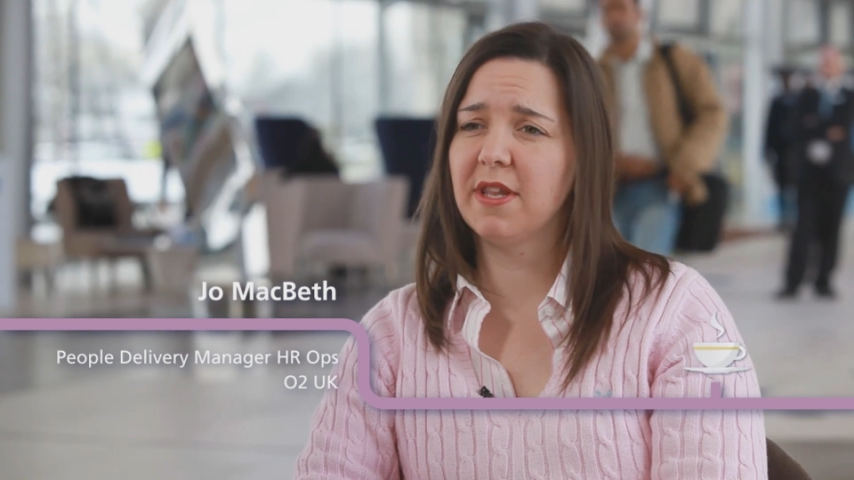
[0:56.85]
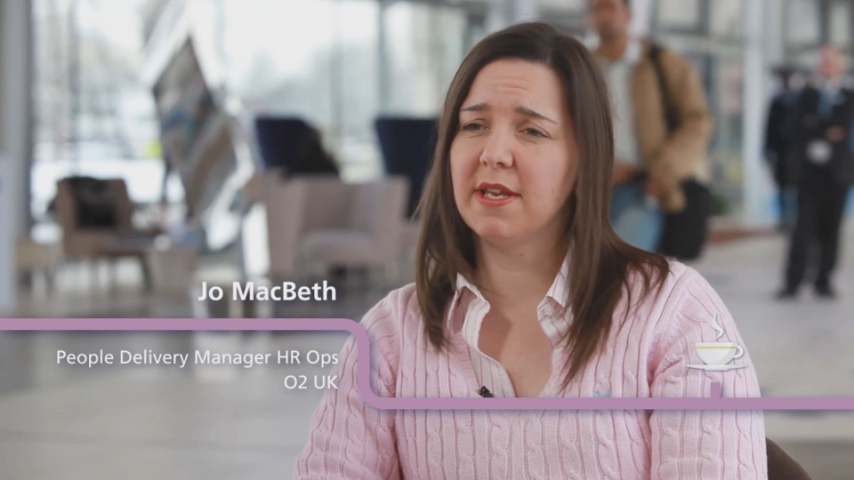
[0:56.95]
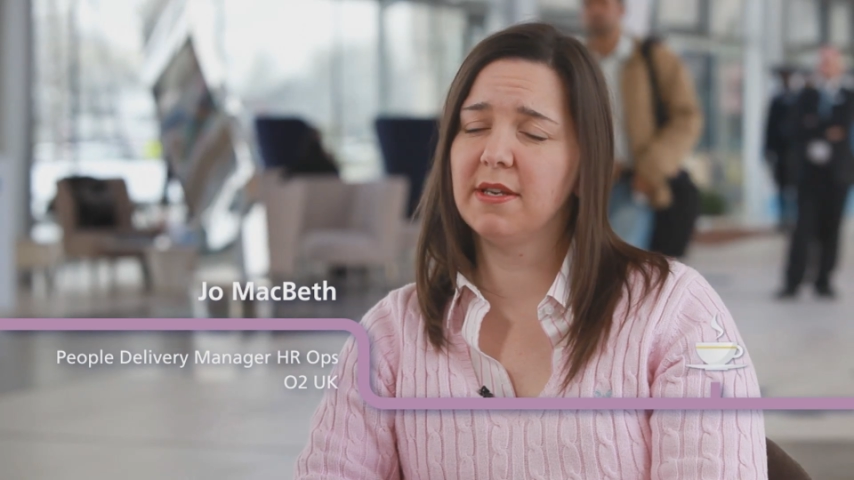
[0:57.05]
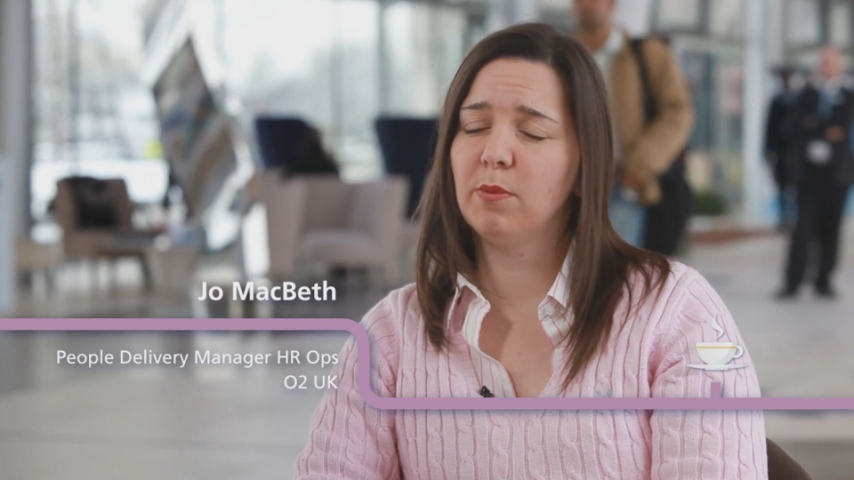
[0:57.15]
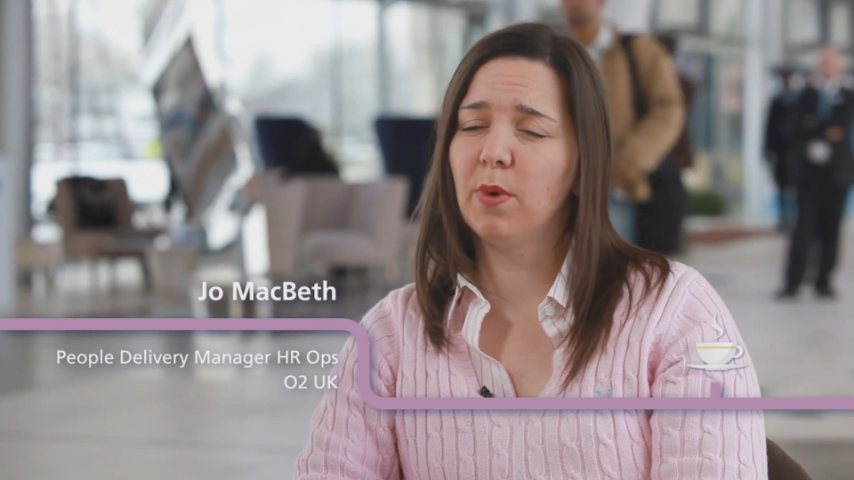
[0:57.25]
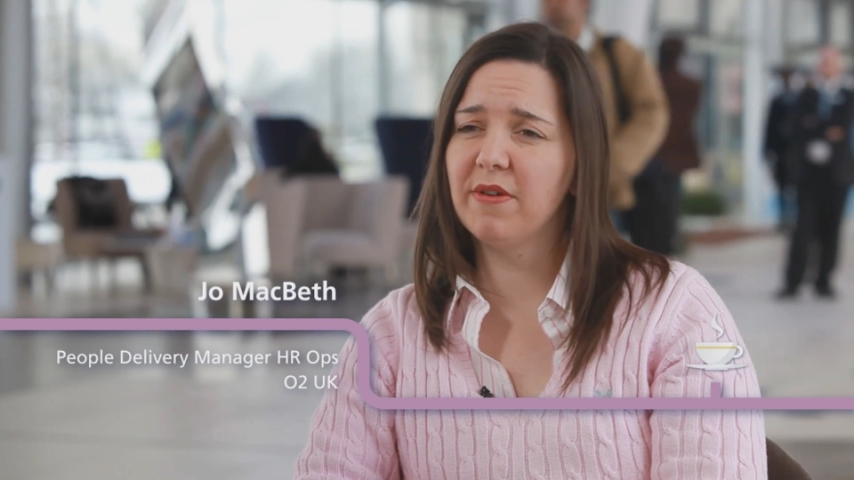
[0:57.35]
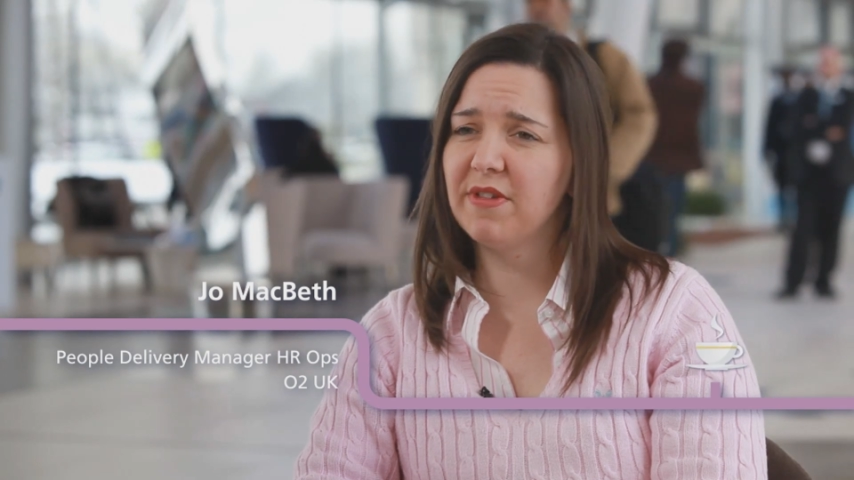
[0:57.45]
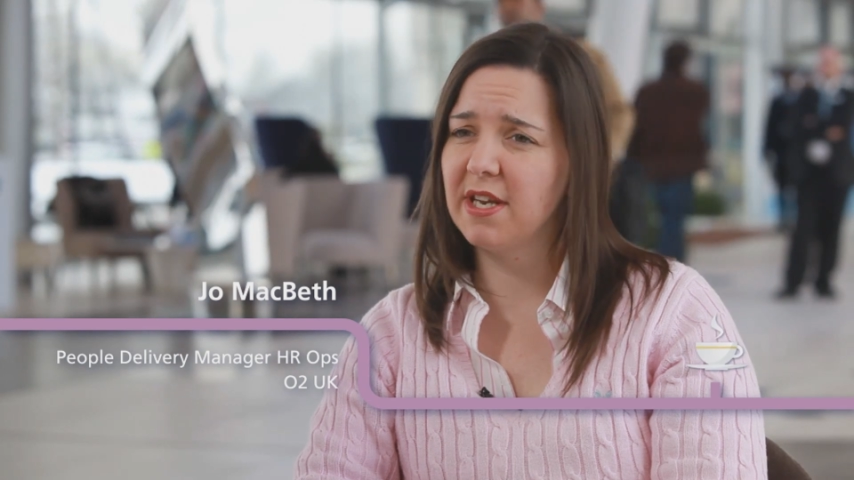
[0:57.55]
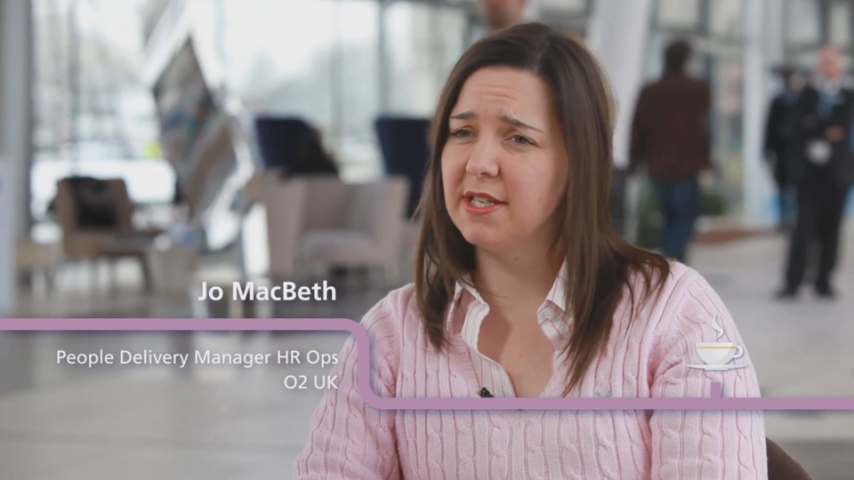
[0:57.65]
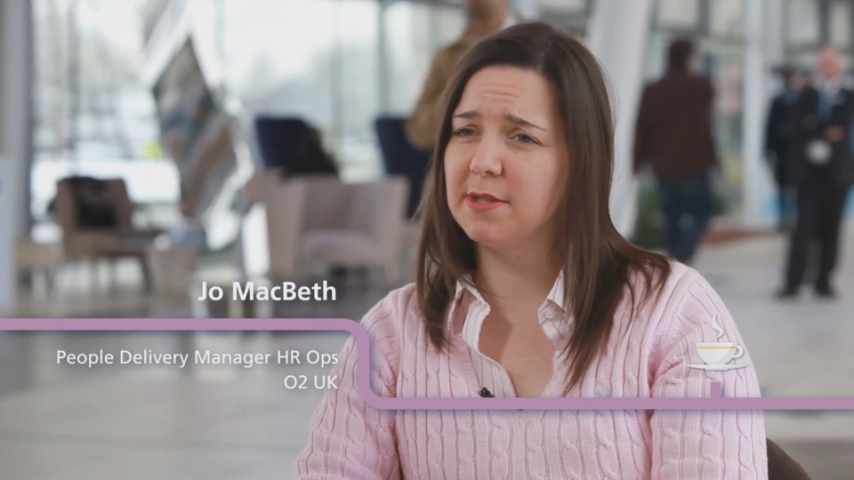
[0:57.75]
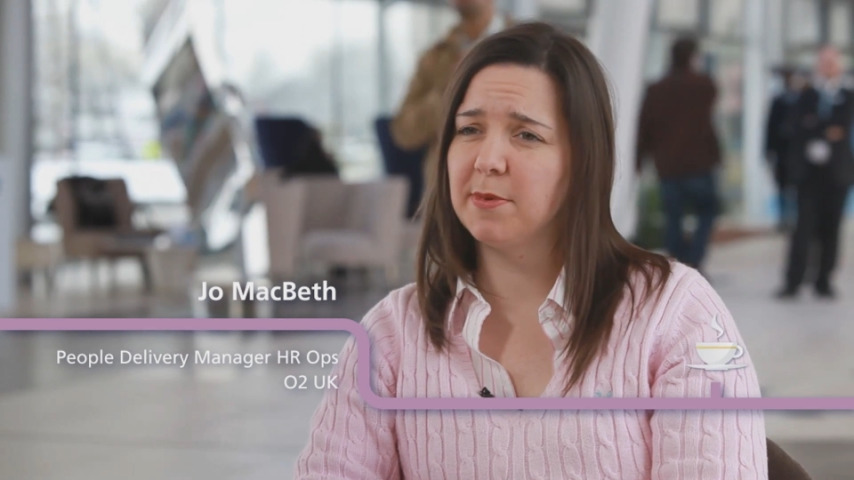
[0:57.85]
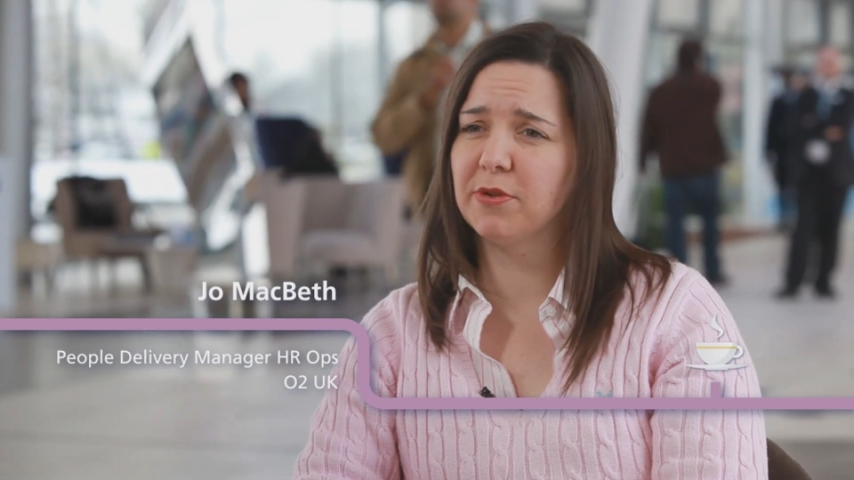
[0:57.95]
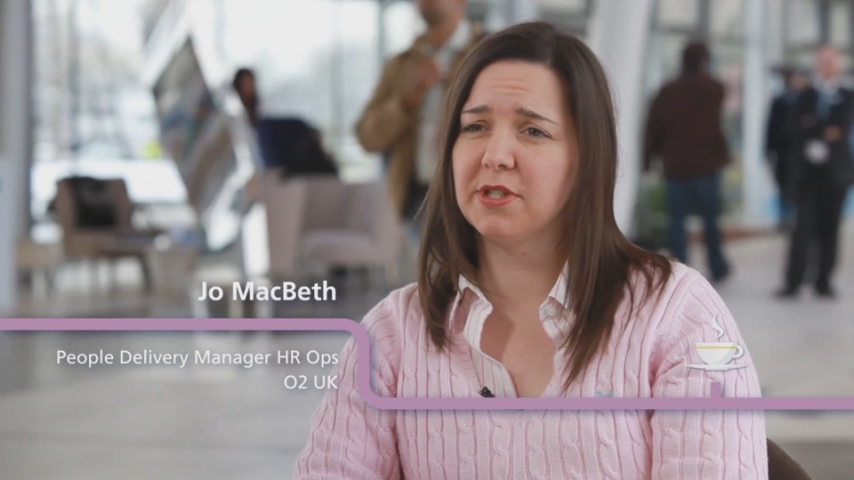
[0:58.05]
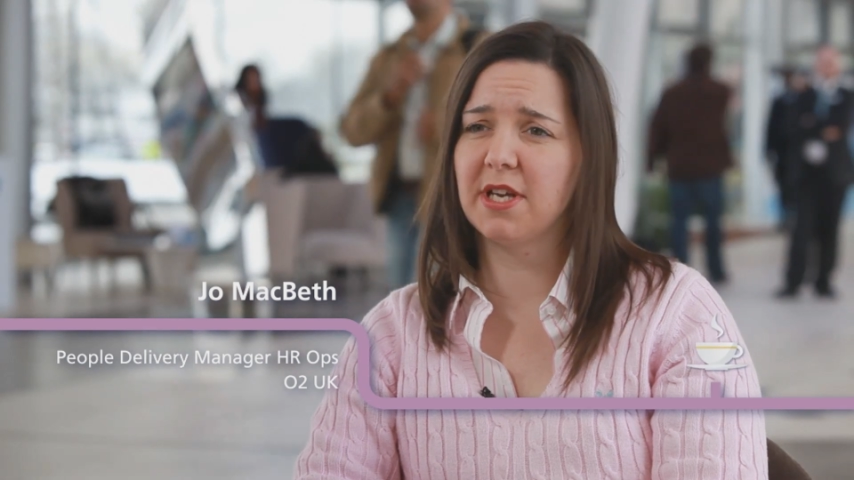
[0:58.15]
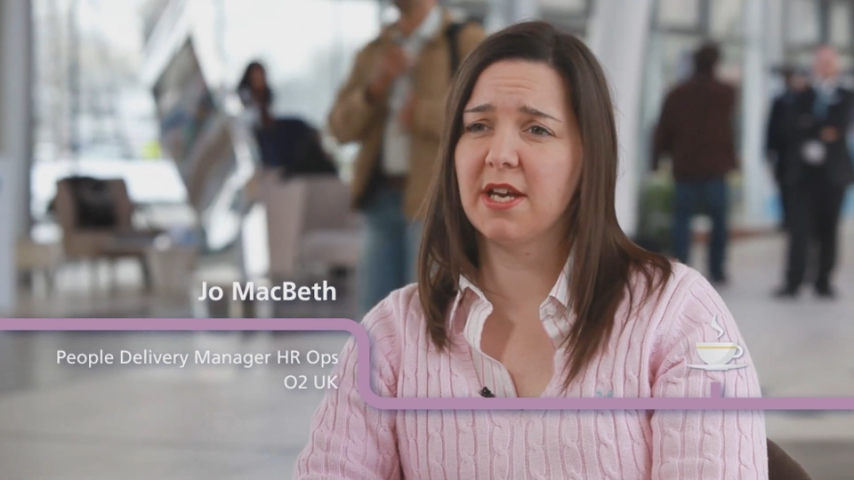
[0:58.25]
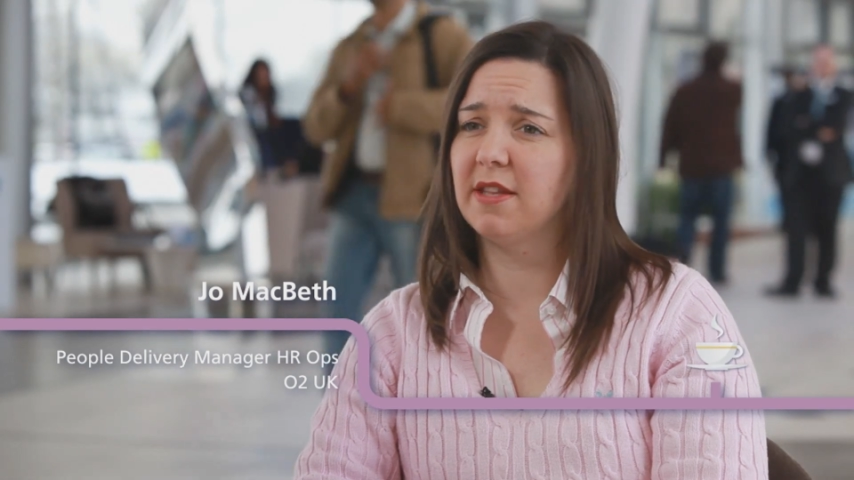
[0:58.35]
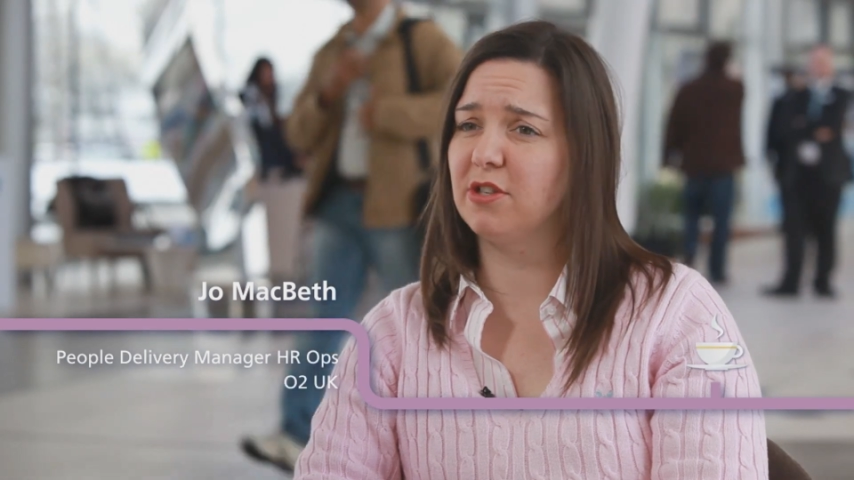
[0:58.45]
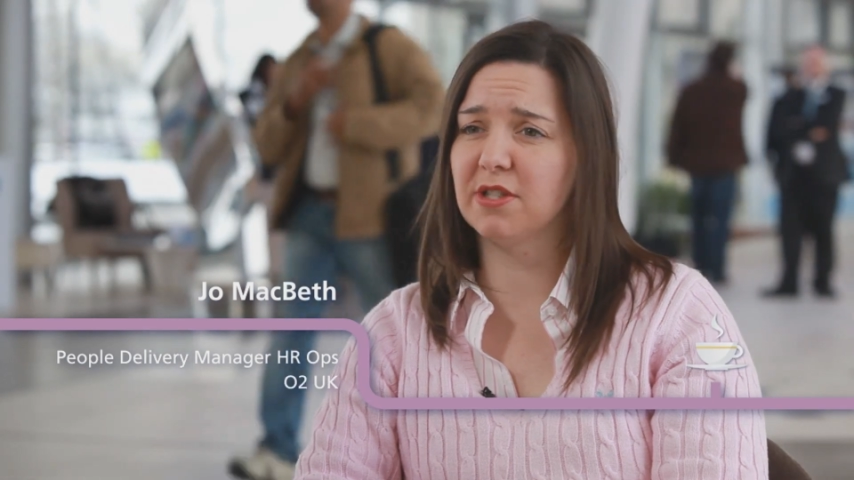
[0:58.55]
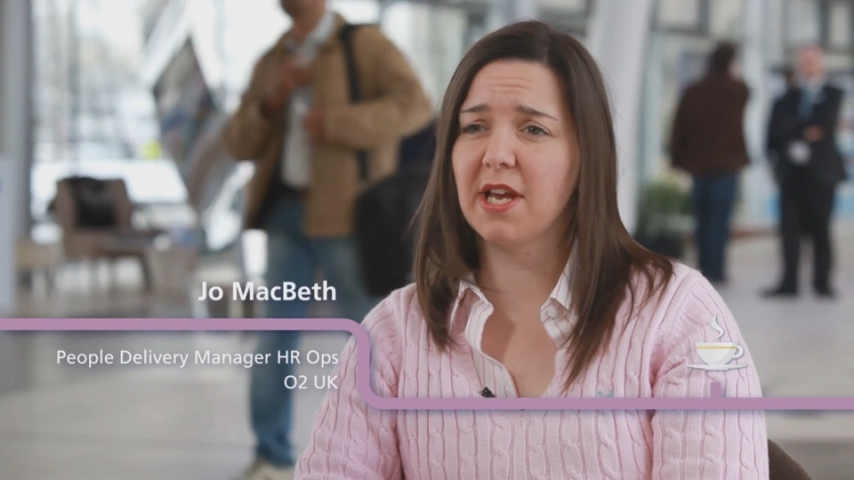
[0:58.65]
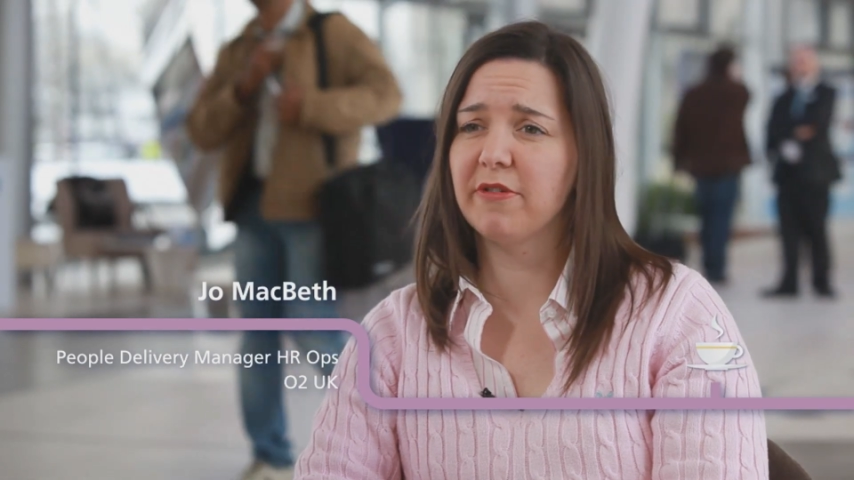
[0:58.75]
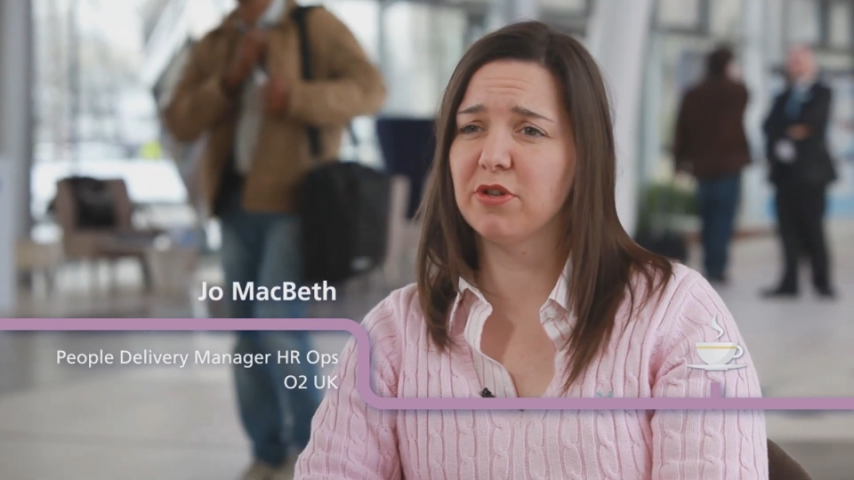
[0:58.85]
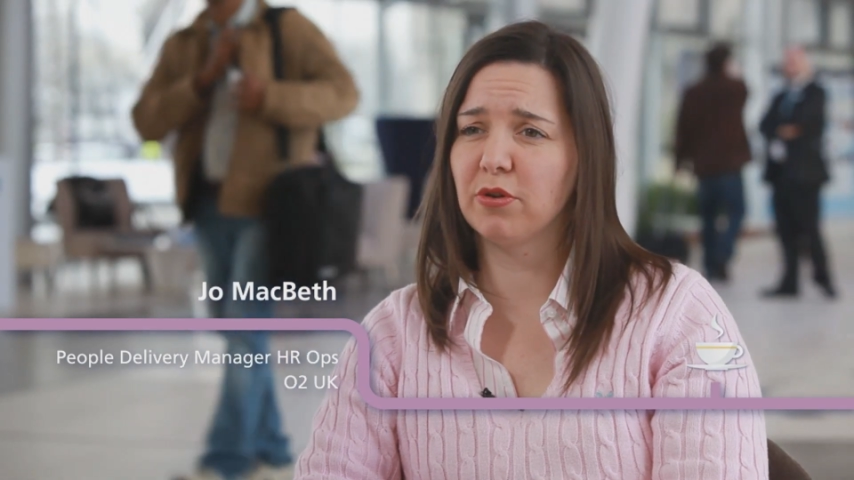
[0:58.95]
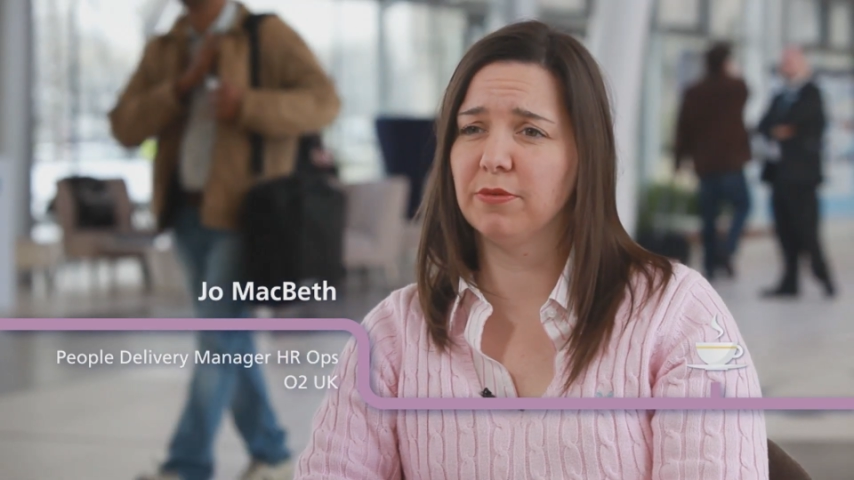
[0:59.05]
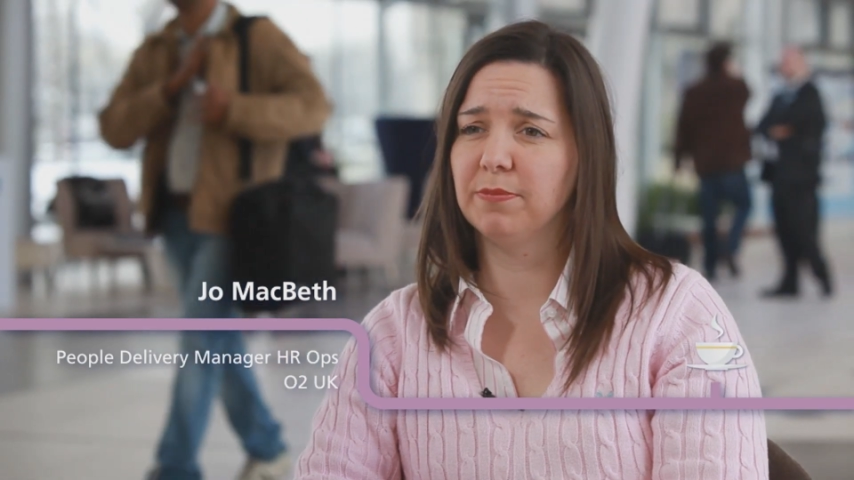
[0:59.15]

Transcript: they needed to be on the day, they just carried on.